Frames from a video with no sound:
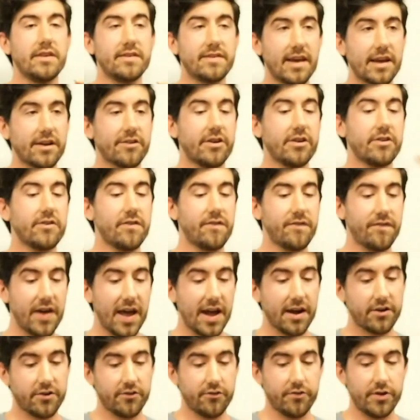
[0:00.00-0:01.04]
decorator
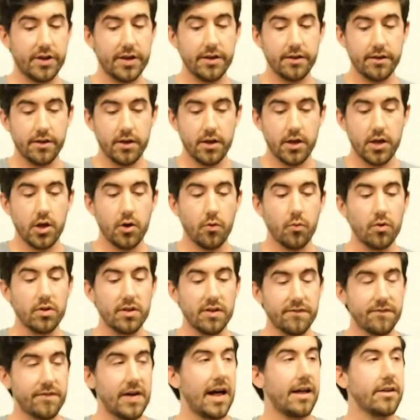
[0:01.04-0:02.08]
factory
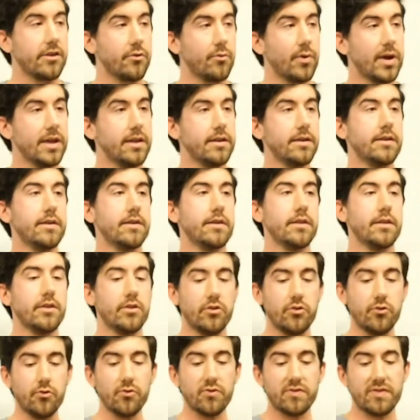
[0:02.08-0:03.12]
will evaluate,
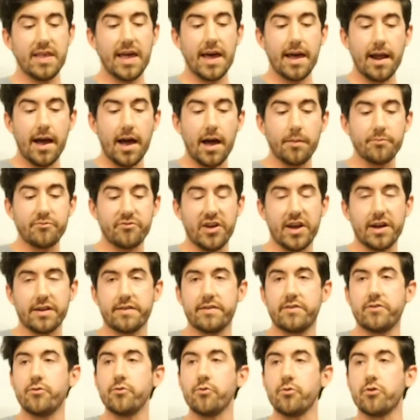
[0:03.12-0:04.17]
use that
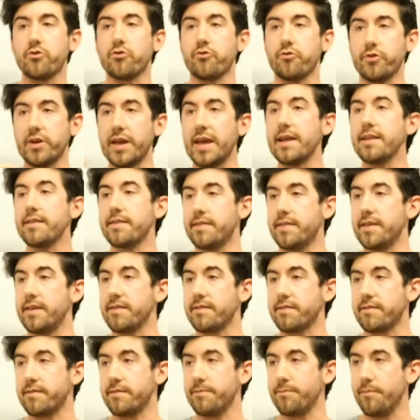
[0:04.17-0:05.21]
object to create
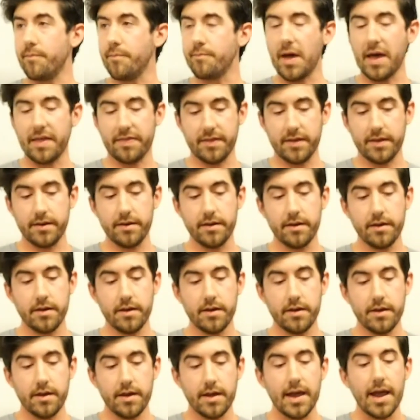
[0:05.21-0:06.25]
this method,
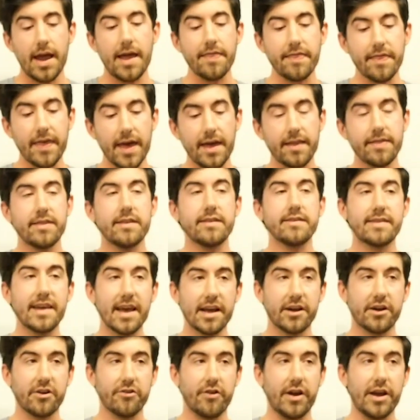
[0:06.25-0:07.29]
and then the
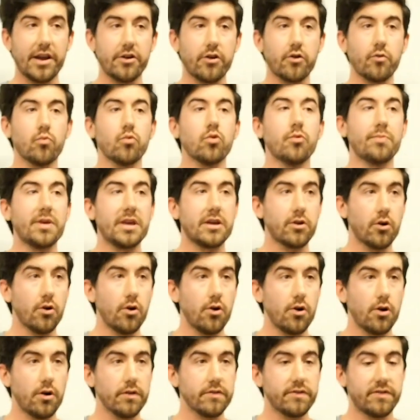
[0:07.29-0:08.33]
decorator will be
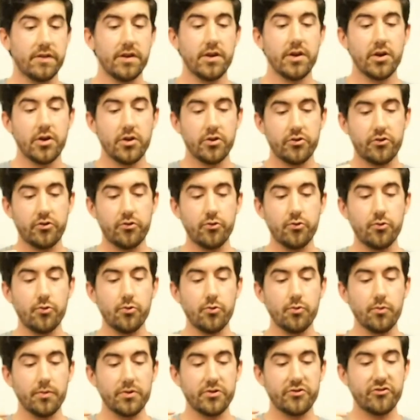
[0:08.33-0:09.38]
called
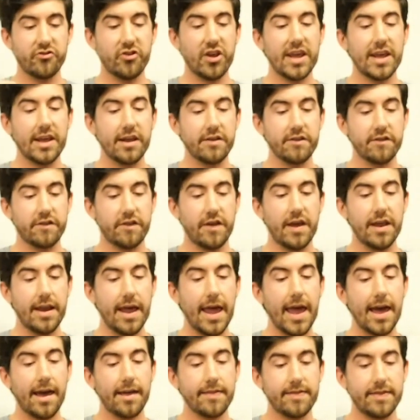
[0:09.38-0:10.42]
to change
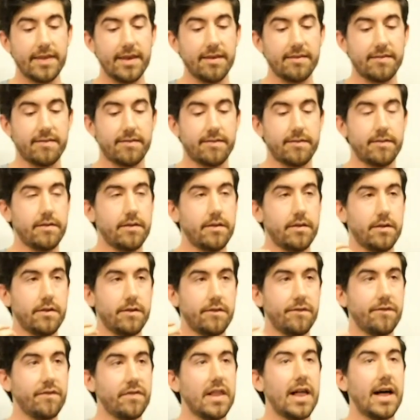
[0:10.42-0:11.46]
and add this
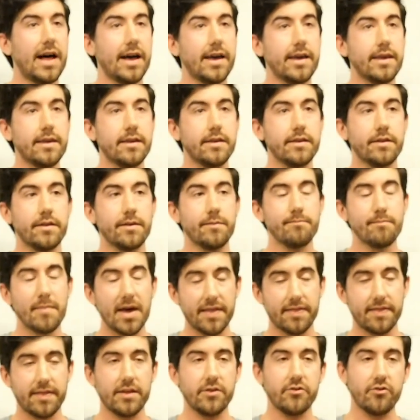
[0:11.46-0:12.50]
fly
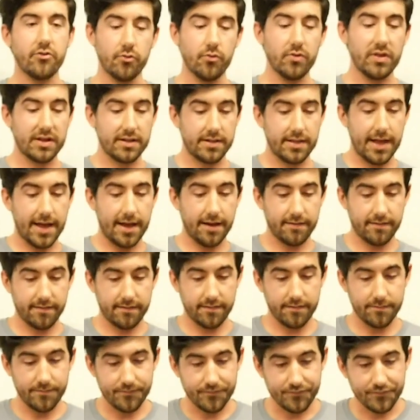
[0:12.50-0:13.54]
method to the
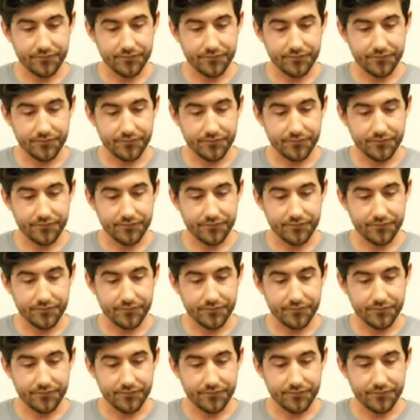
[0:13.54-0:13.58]
class.